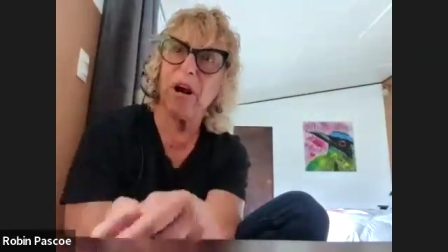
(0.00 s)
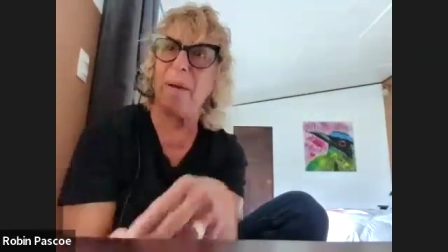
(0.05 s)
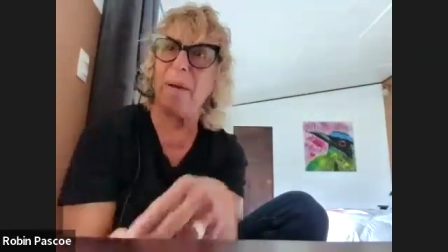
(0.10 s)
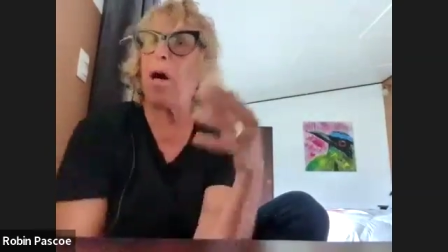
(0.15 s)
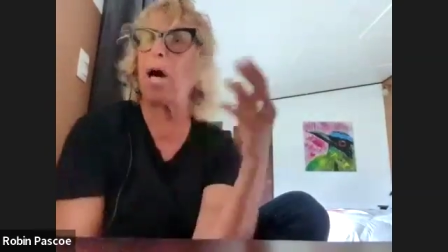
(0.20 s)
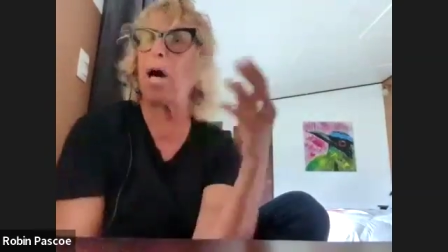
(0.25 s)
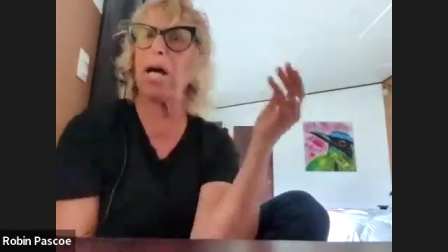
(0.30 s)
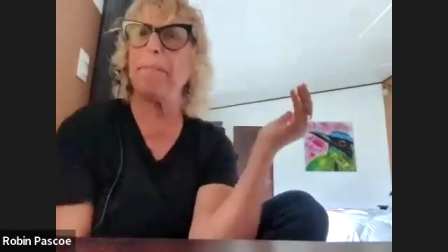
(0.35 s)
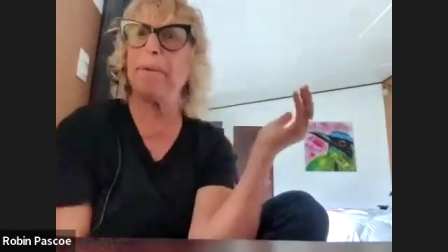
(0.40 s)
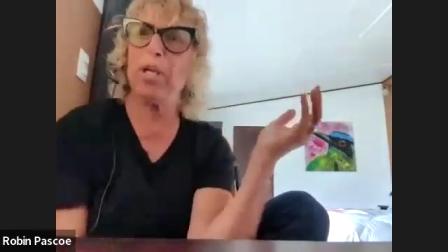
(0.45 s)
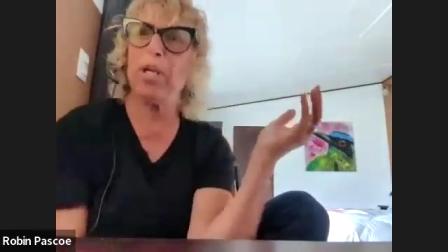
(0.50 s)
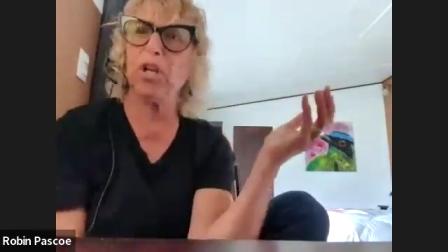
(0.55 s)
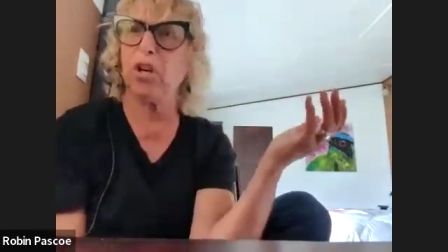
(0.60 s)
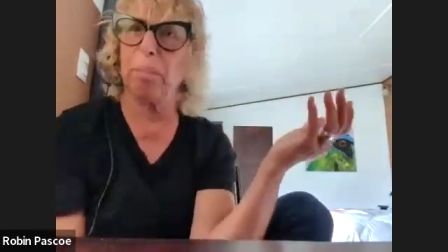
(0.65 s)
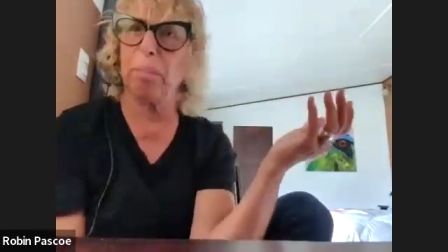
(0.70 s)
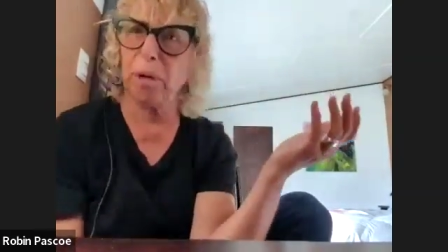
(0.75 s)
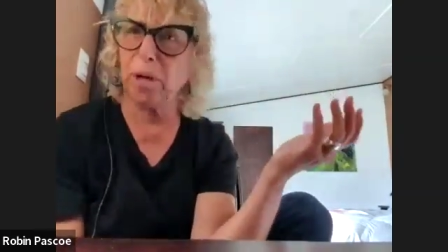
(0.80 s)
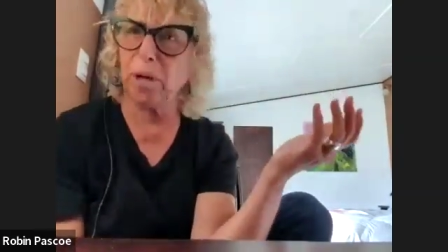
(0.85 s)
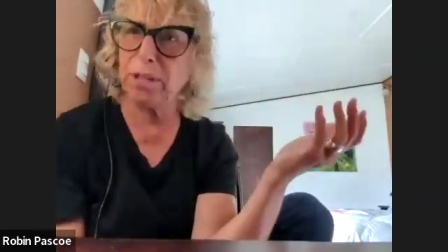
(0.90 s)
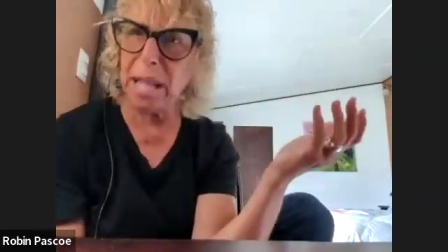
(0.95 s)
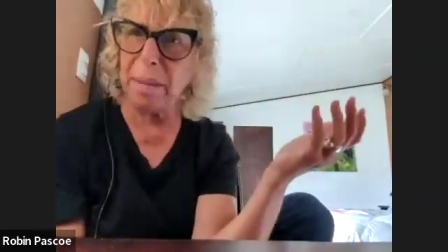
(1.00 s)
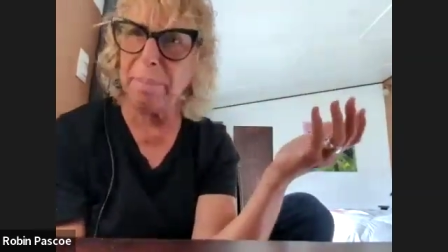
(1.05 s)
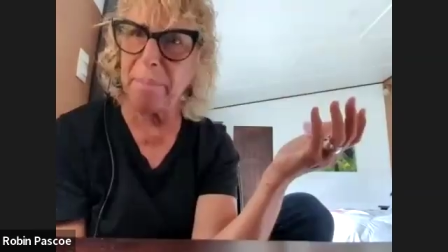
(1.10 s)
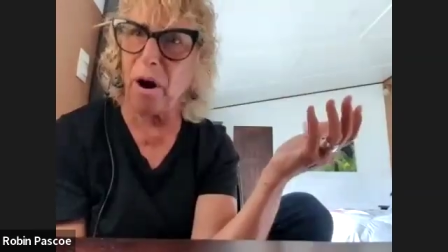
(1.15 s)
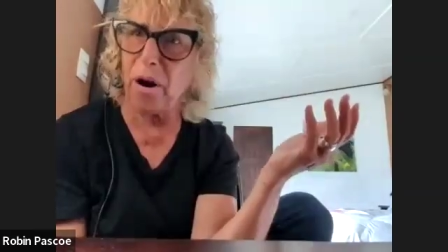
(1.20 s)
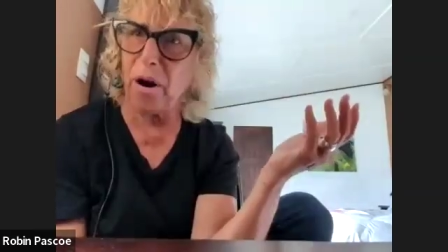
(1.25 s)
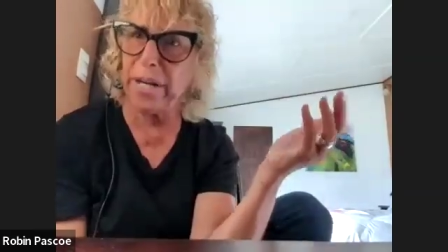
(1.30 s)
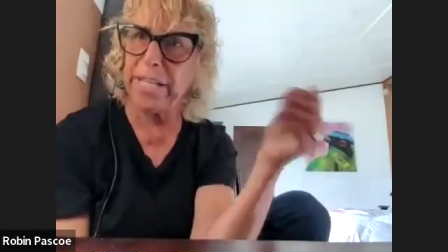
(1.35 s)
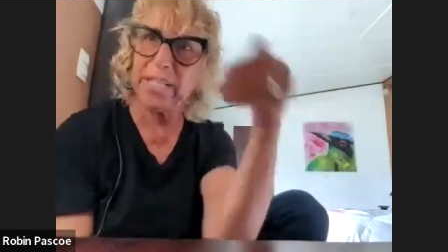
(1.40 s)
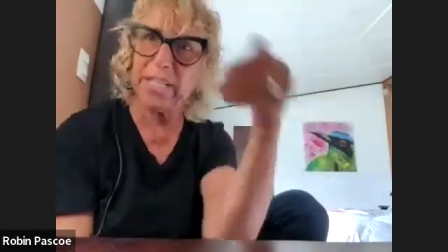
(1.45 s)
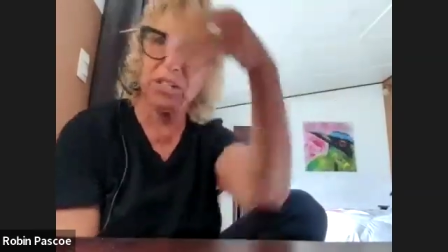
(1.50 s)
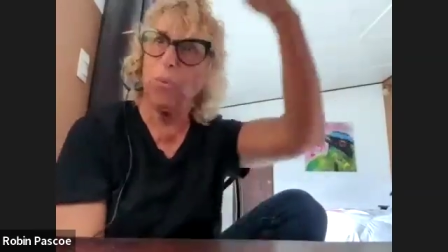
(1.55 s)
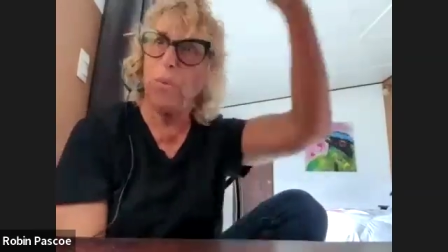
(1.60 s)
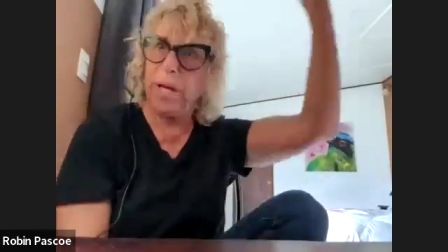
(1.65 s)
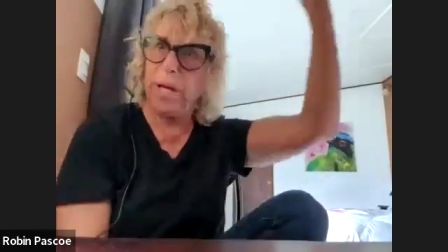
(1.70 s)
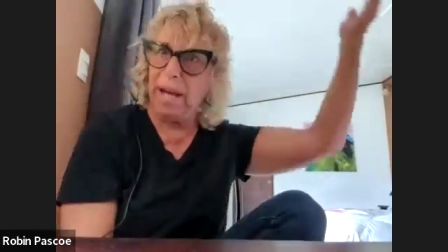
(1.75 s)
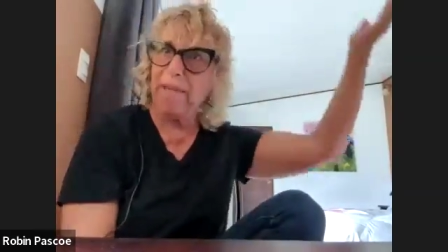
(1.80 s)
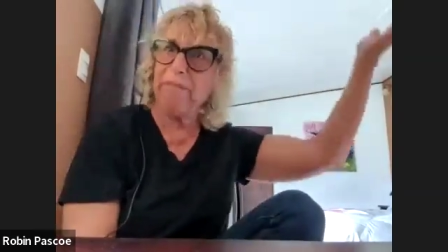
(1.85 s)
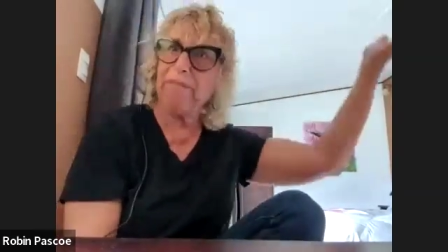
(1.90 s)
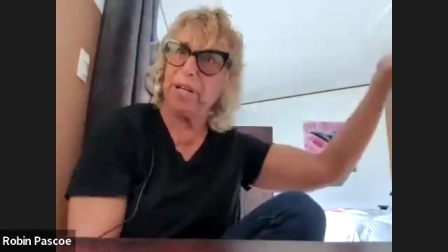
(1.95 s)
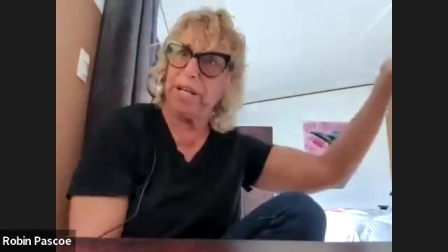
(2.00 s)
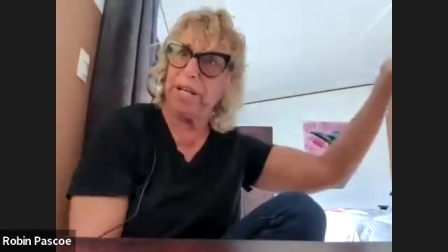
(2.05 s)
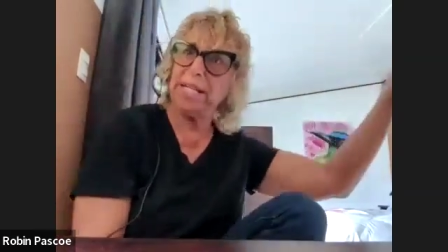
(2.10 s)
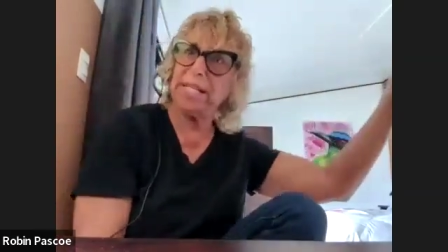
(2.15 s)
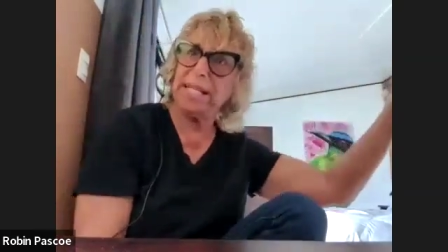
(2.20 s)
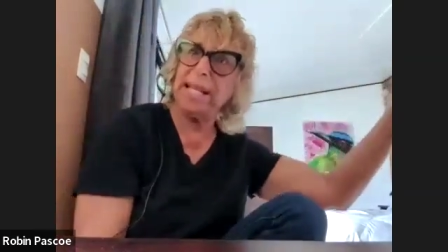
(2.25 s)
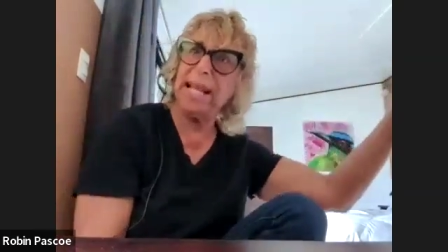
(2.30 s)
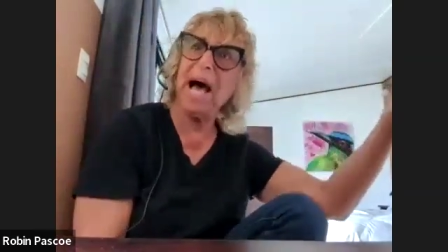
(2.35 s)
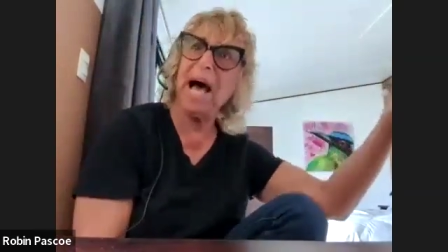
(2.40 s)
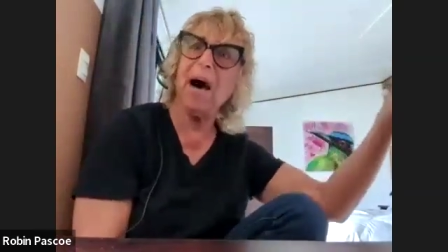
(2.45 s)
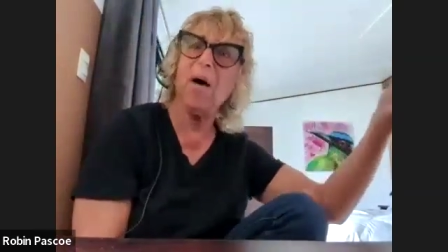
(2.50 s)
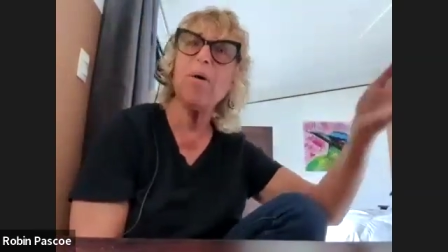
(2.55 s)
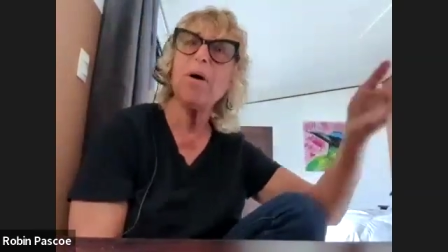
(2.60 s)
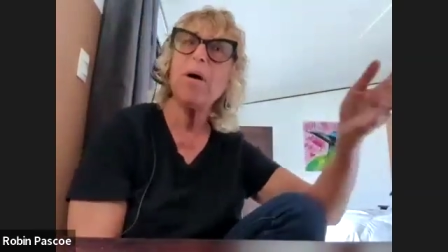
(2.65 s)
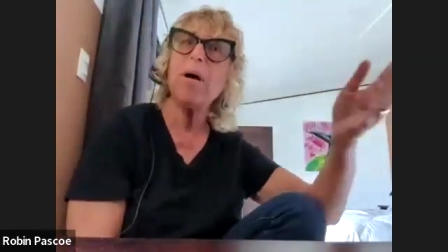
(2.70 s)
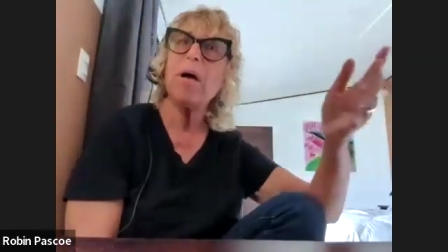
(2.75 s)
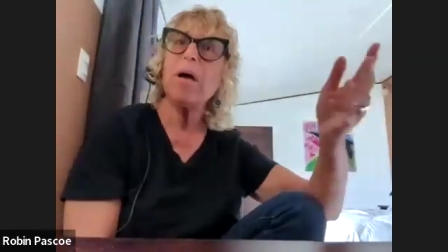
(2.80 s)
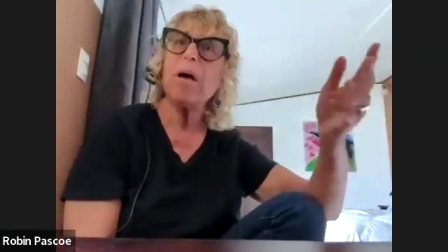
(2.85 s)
I'm not coming to your birthday party, to whatever it is now,